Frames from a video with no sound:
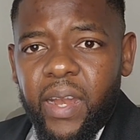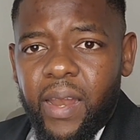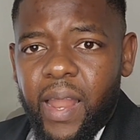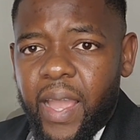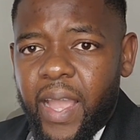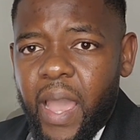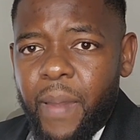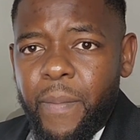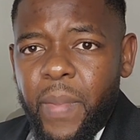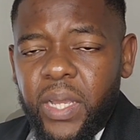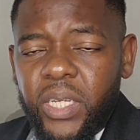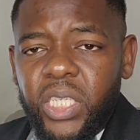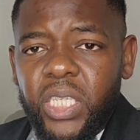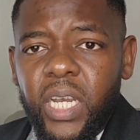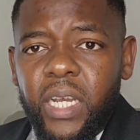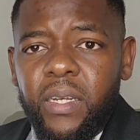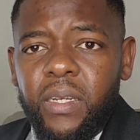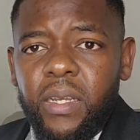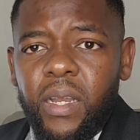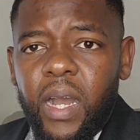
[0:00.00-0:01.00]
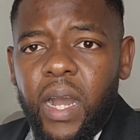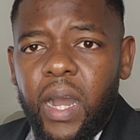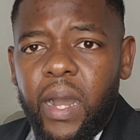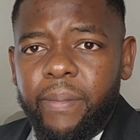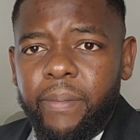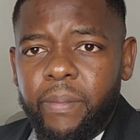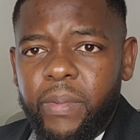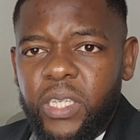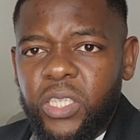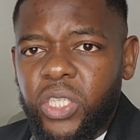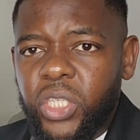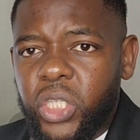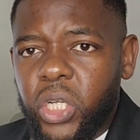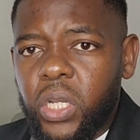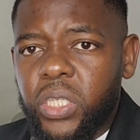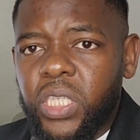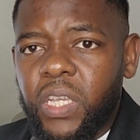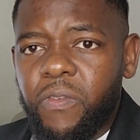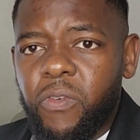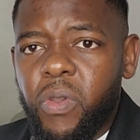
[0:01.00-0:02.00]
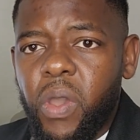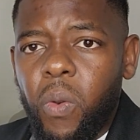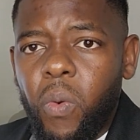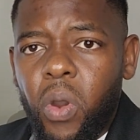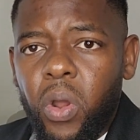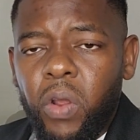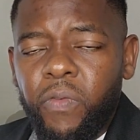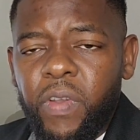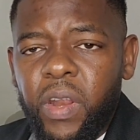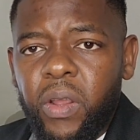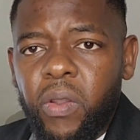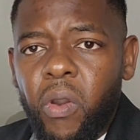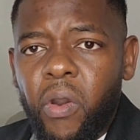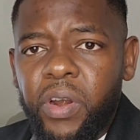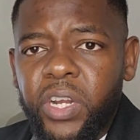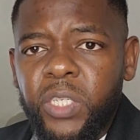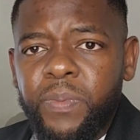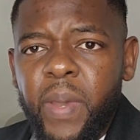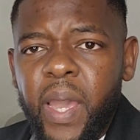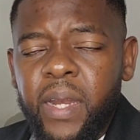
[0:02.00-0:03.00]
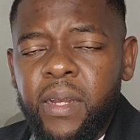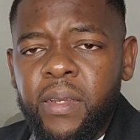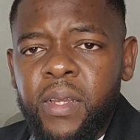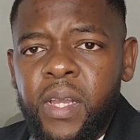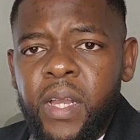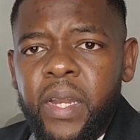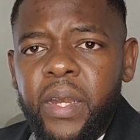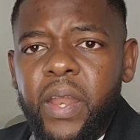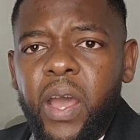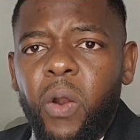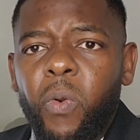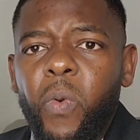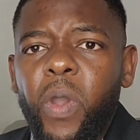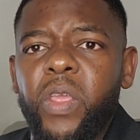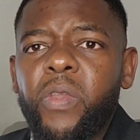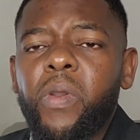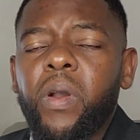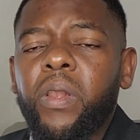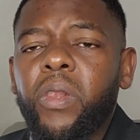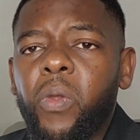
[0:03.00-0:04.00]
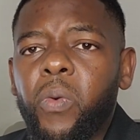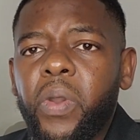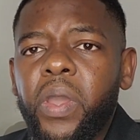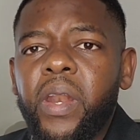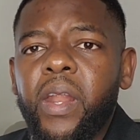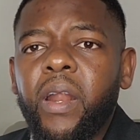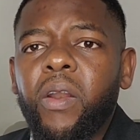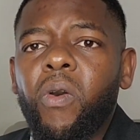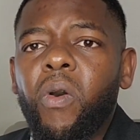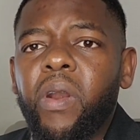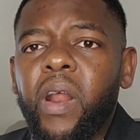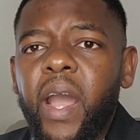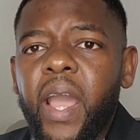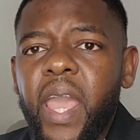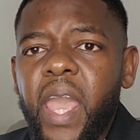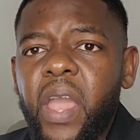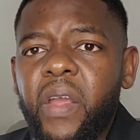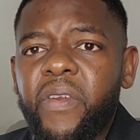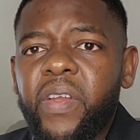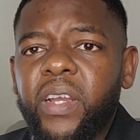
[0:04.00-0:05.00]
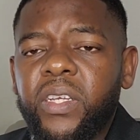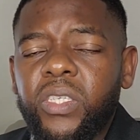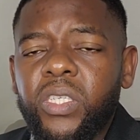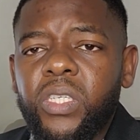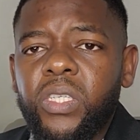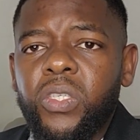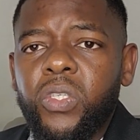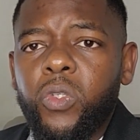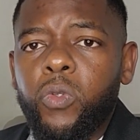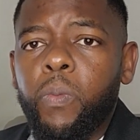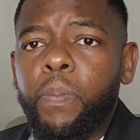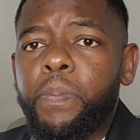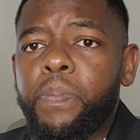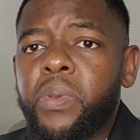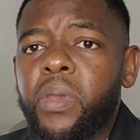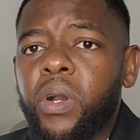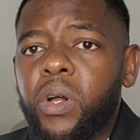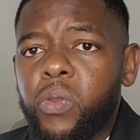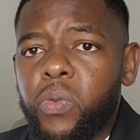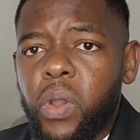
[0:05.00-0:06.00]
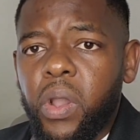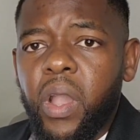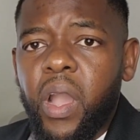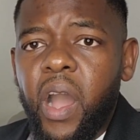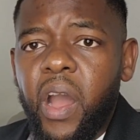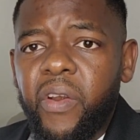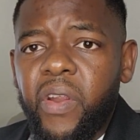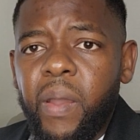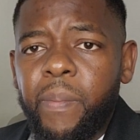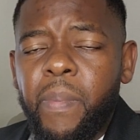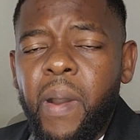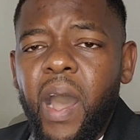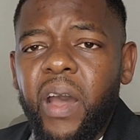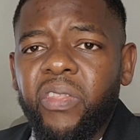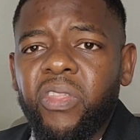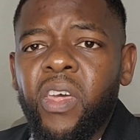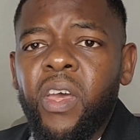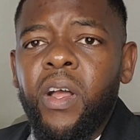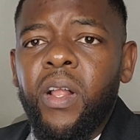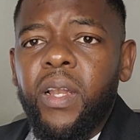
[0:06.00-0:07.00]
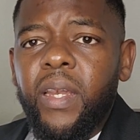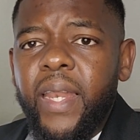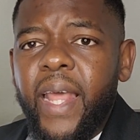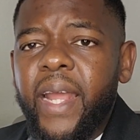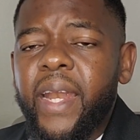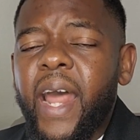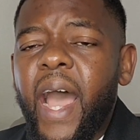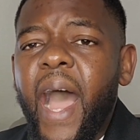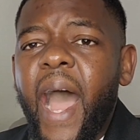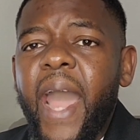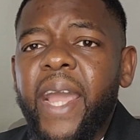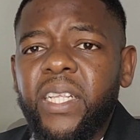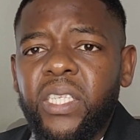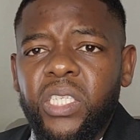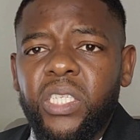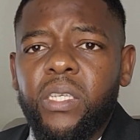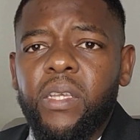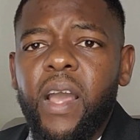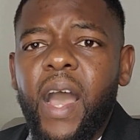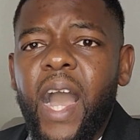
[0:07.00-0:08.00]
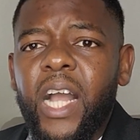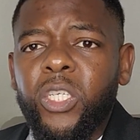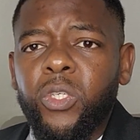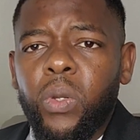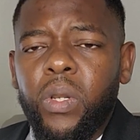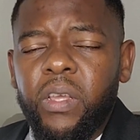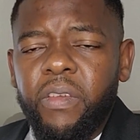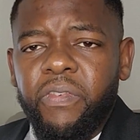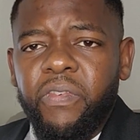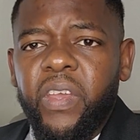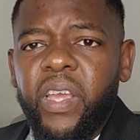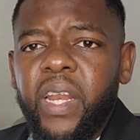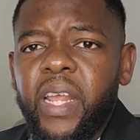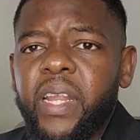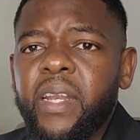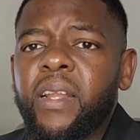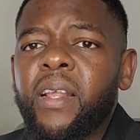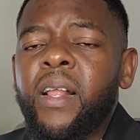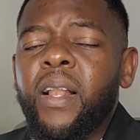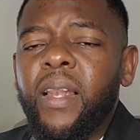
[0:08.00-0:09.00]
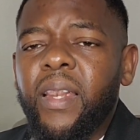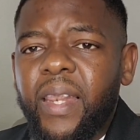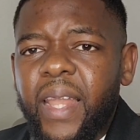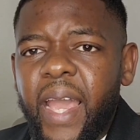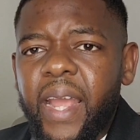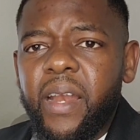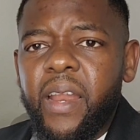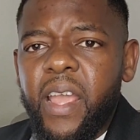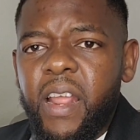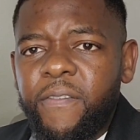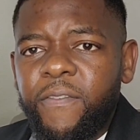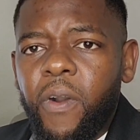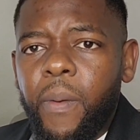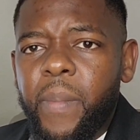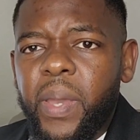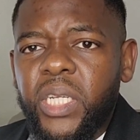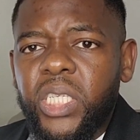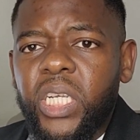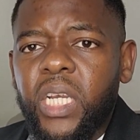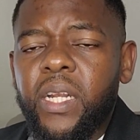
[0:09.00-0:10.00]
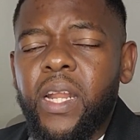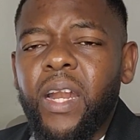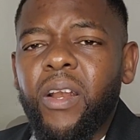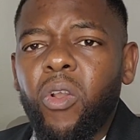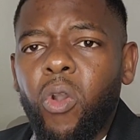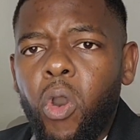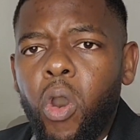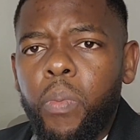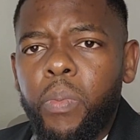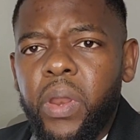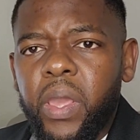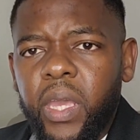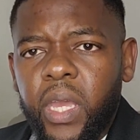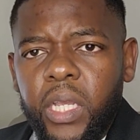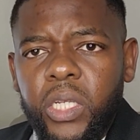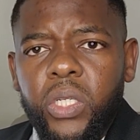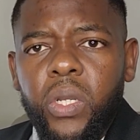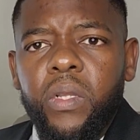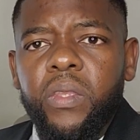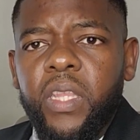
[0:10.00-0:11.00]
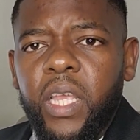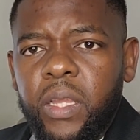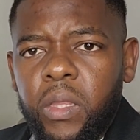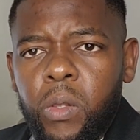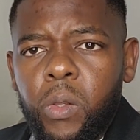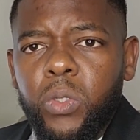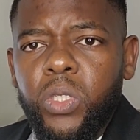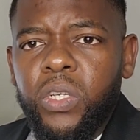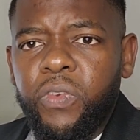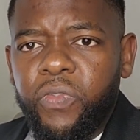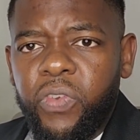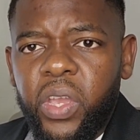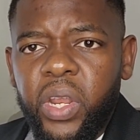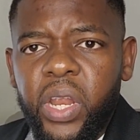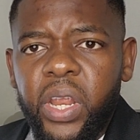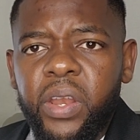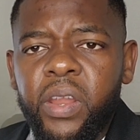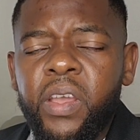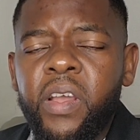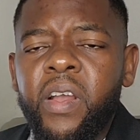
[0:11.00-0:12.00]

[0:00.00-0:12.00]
Like I mentioned, it's just giving you a word of encouragement that when you're looking at other areas to build your career path, let IT actually fit in. Let information and communication technology fit in.